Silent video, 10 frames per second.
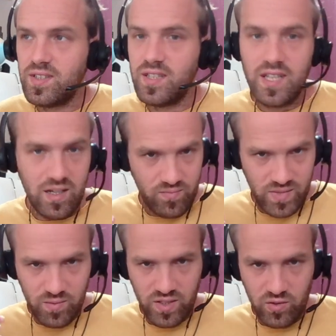that
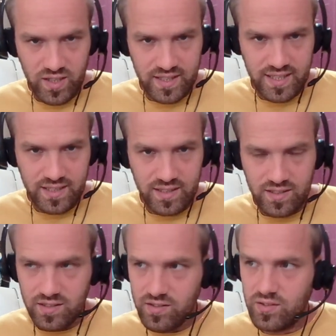made me quite dense.
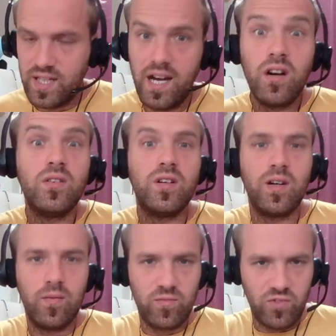So now
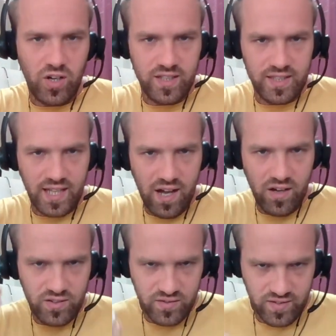I'm rising
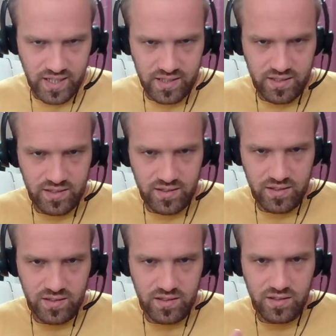out of that.
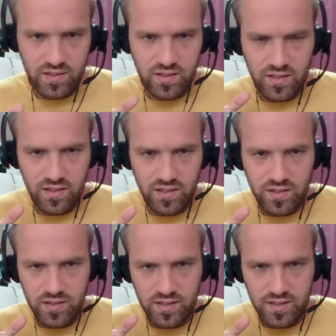
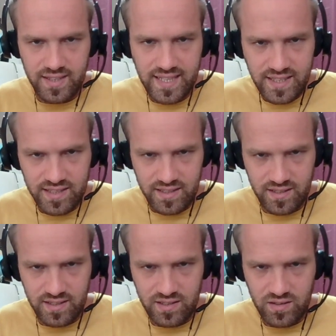The
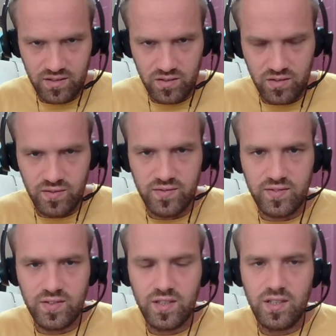denseness
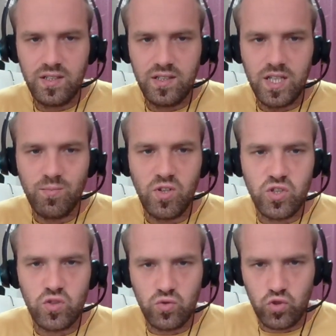of
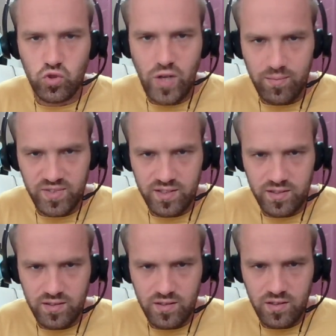emotional traps,
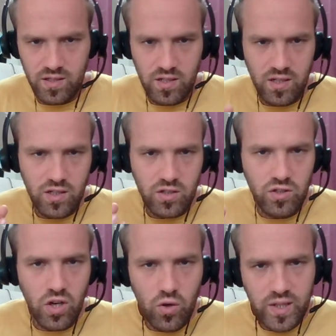
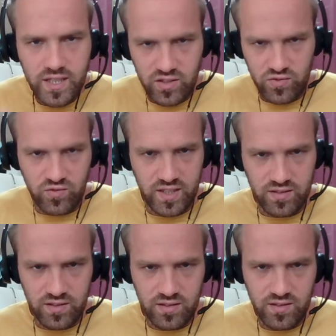going into
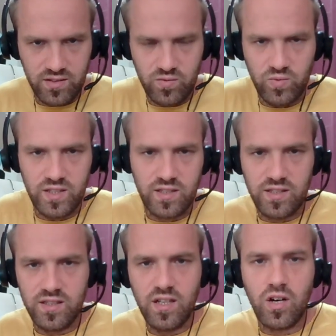resonance
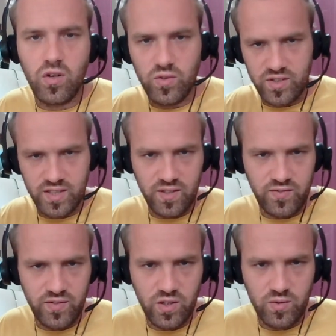with the archontic
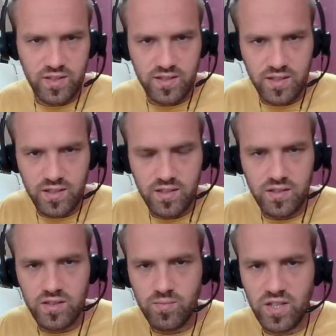frequency
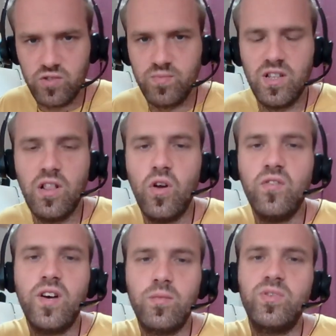spectrum, the low
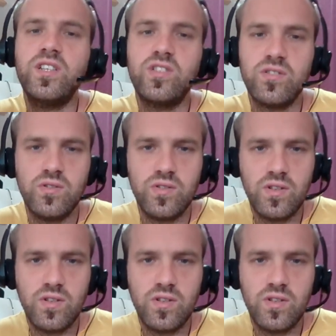vibrational